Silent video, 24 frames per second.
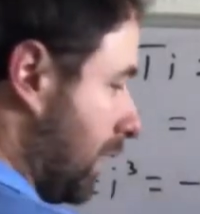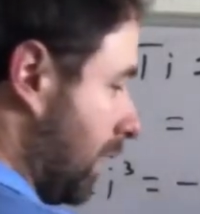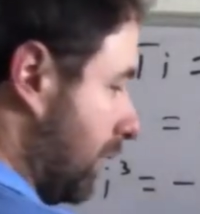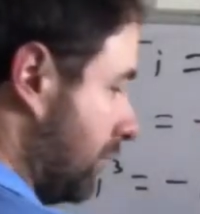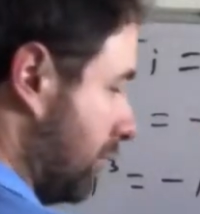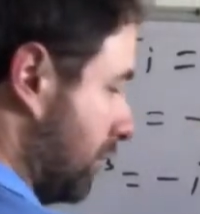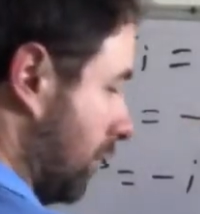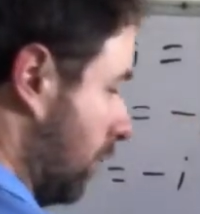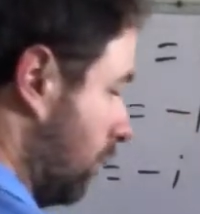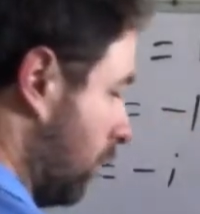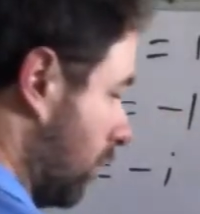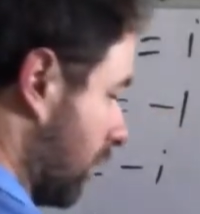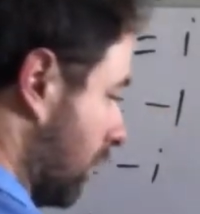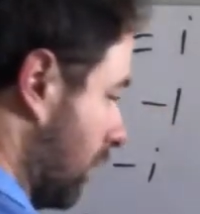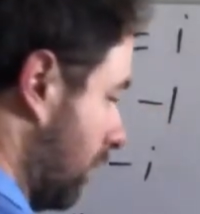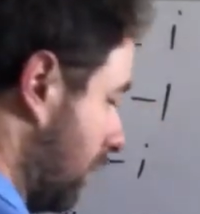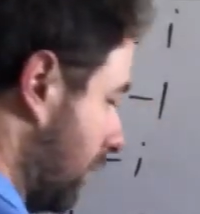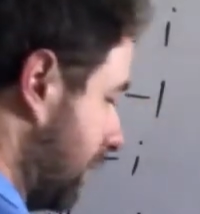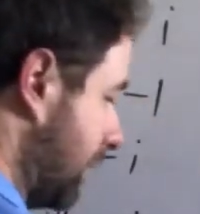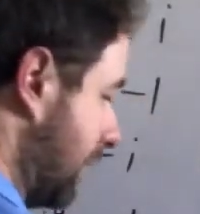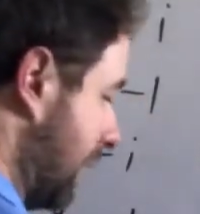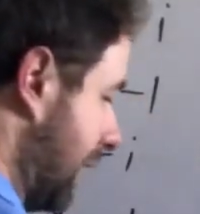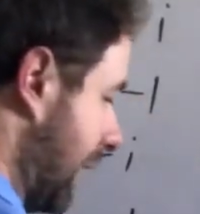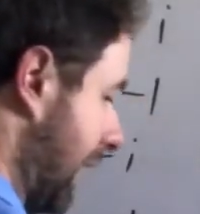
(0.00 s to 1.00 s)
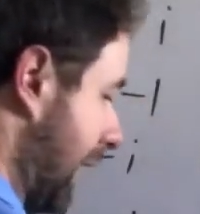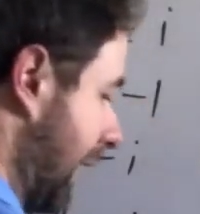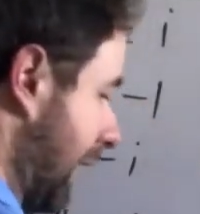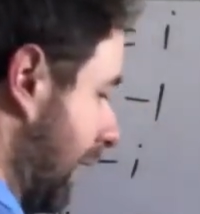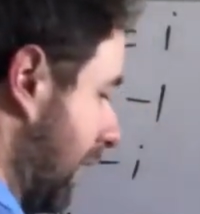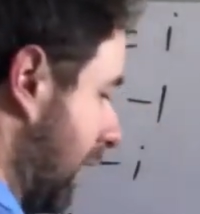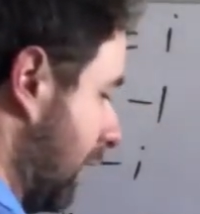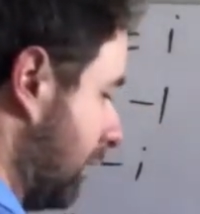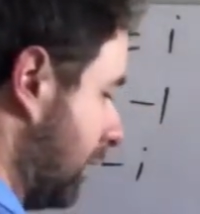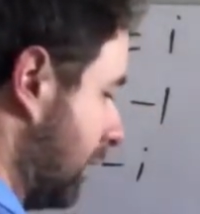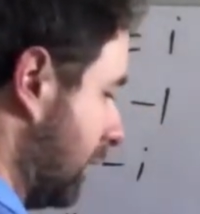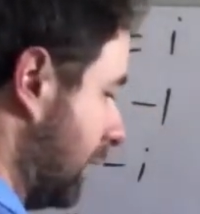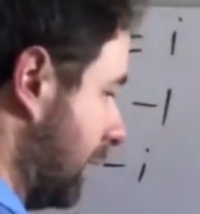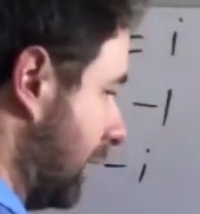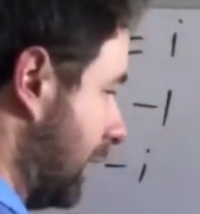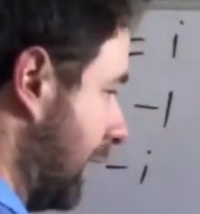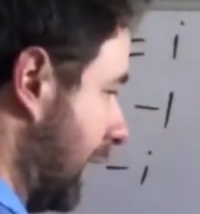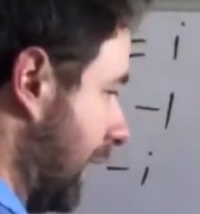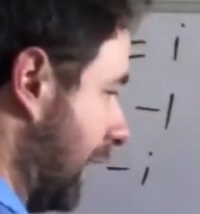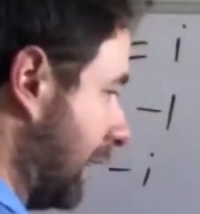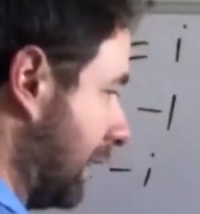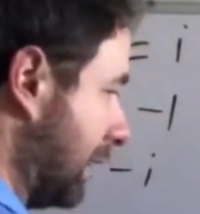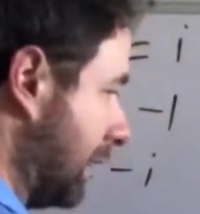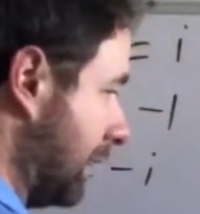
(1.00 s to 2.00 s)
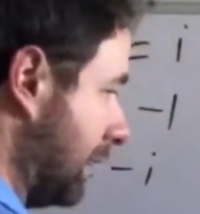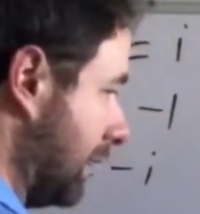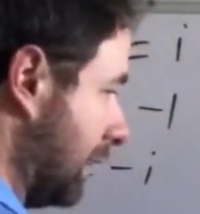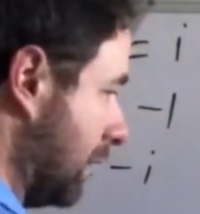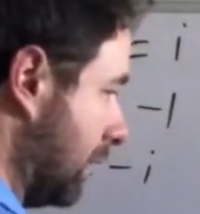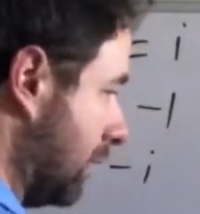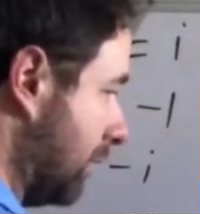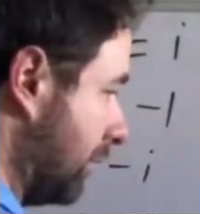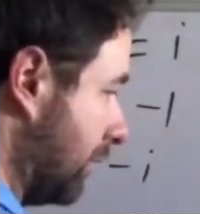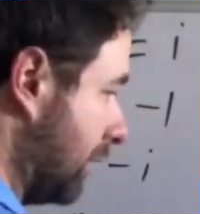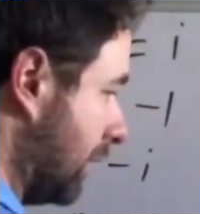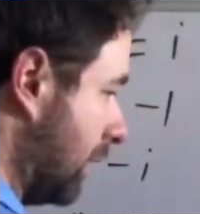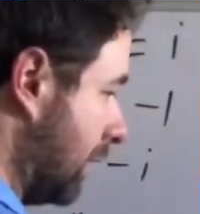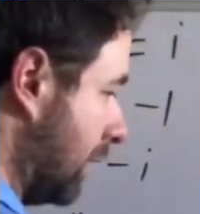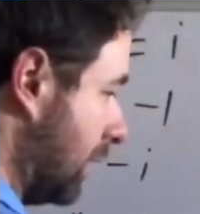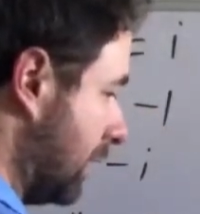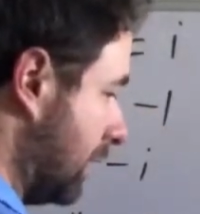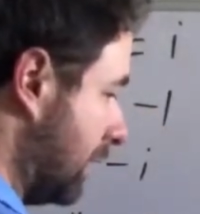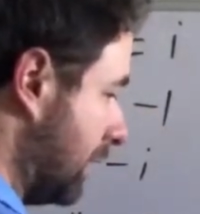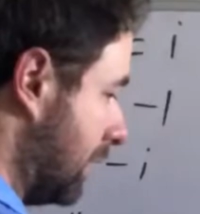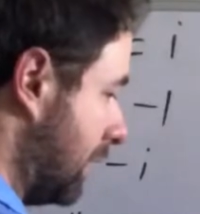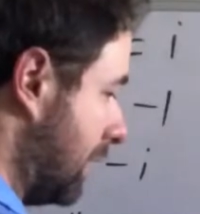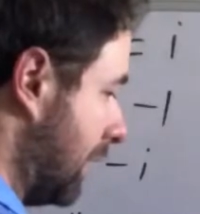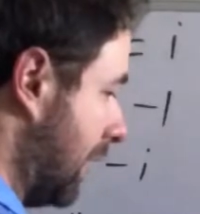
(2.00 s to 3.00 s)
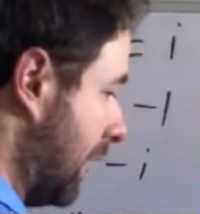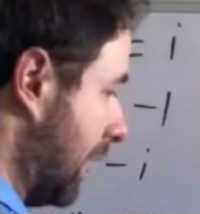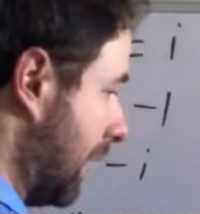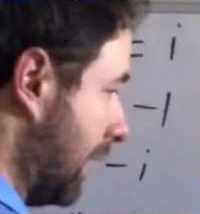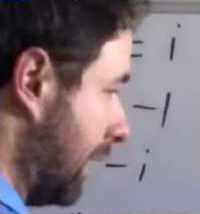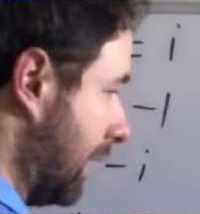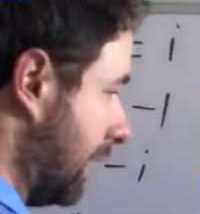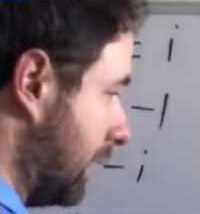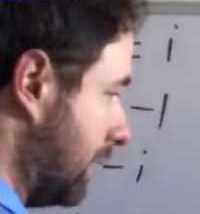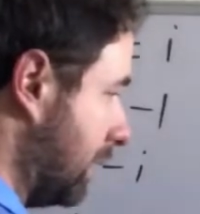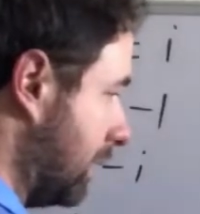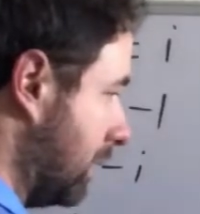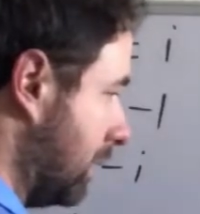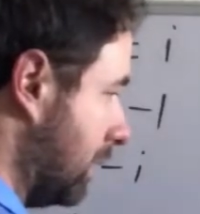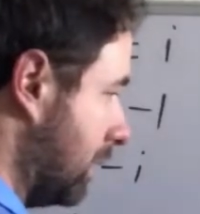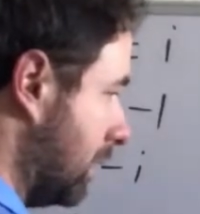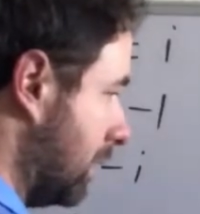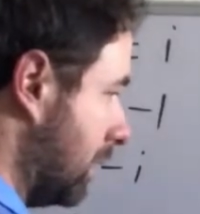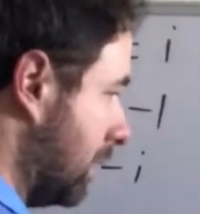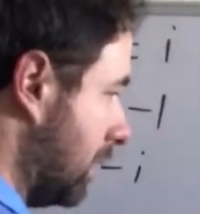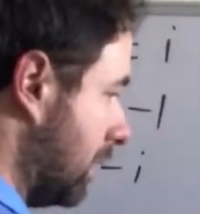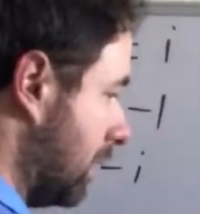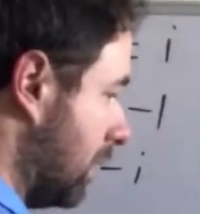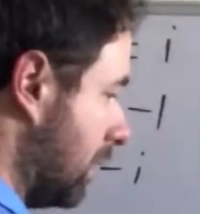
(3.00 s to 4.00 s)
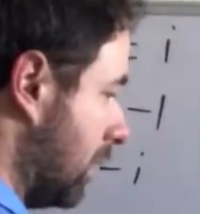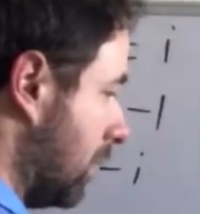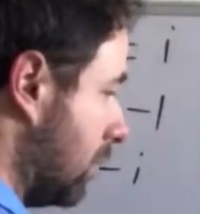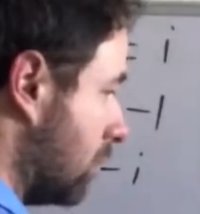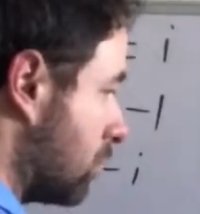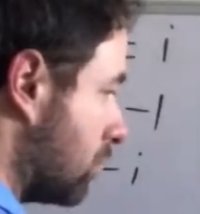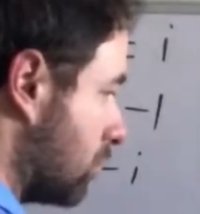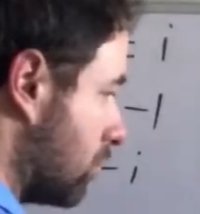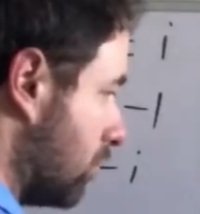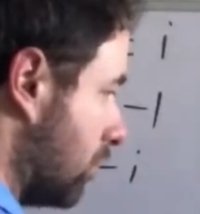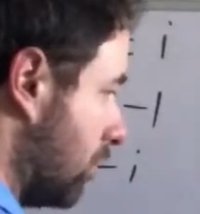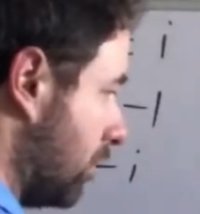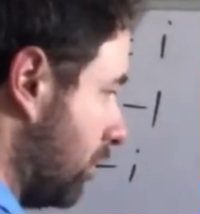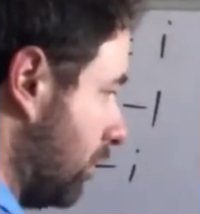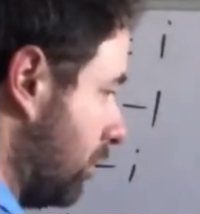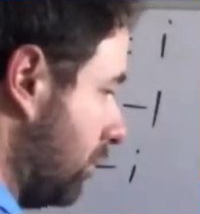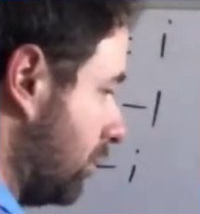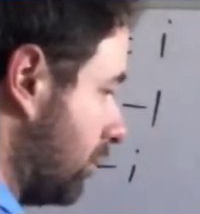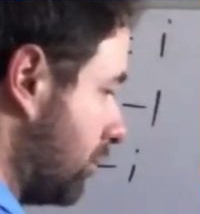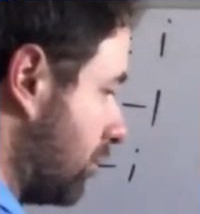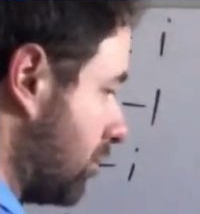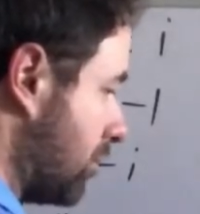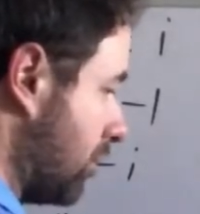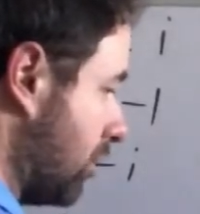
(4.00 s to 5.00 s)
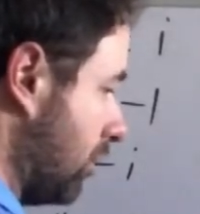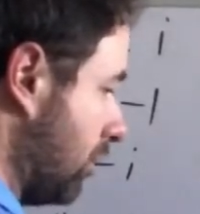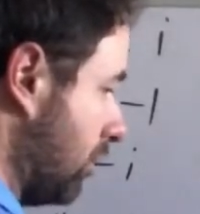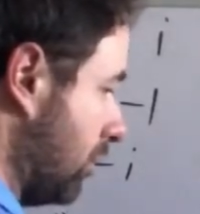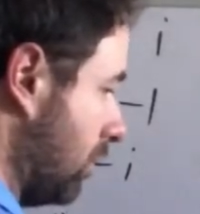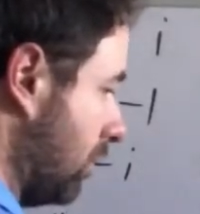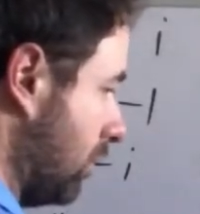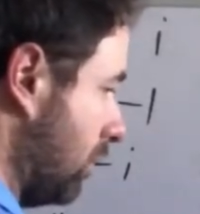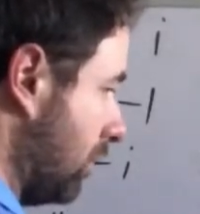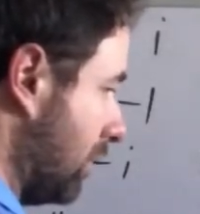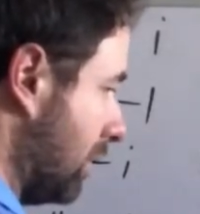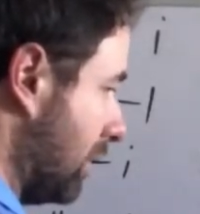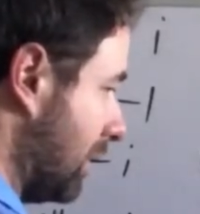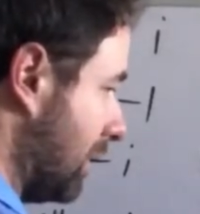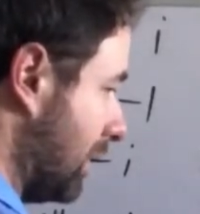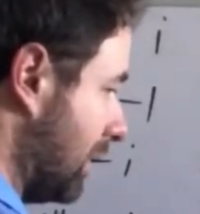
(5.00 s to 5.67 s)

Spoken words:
So we're going to have negative 9 root 2i.